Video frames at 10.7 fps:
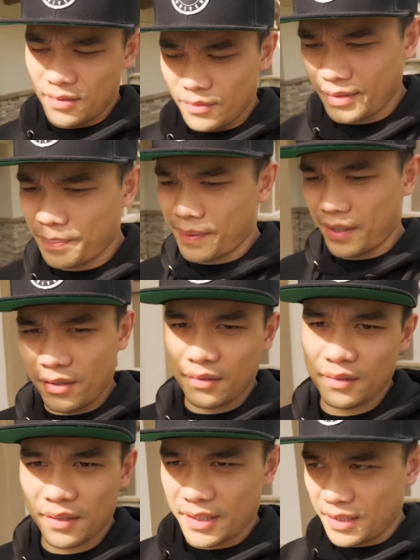Well,
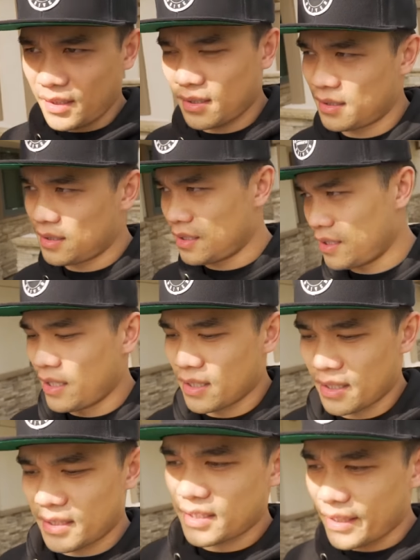apparently,
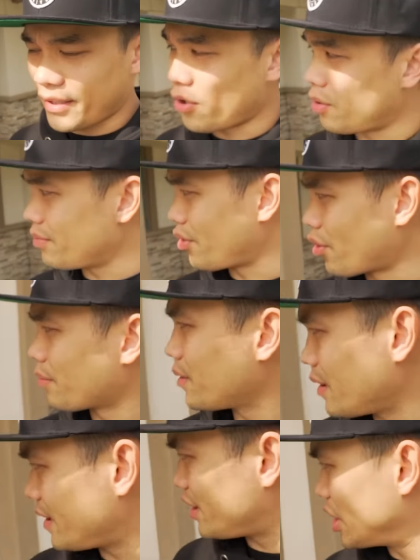they said they don't
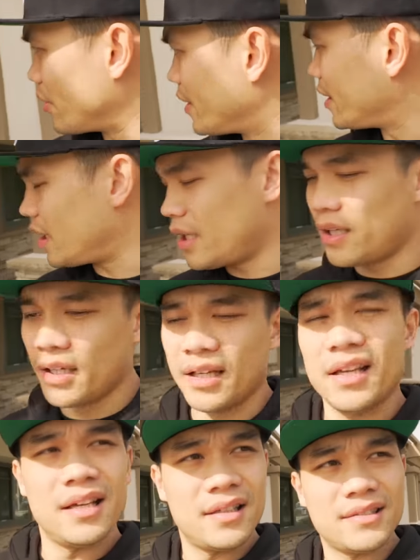normally do it.
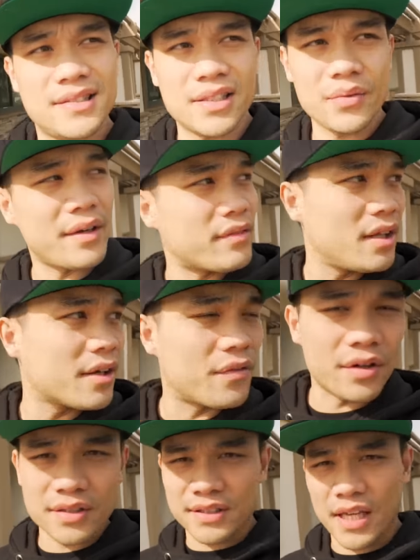So we have to look
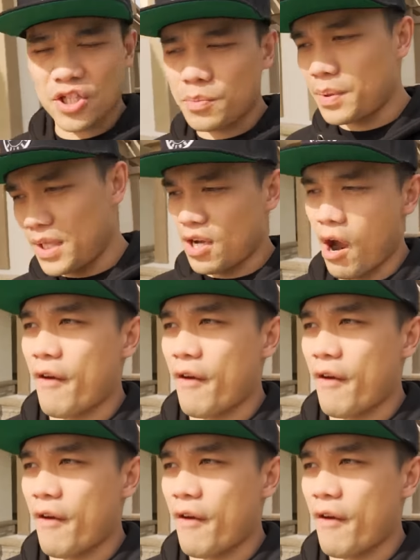for a CHP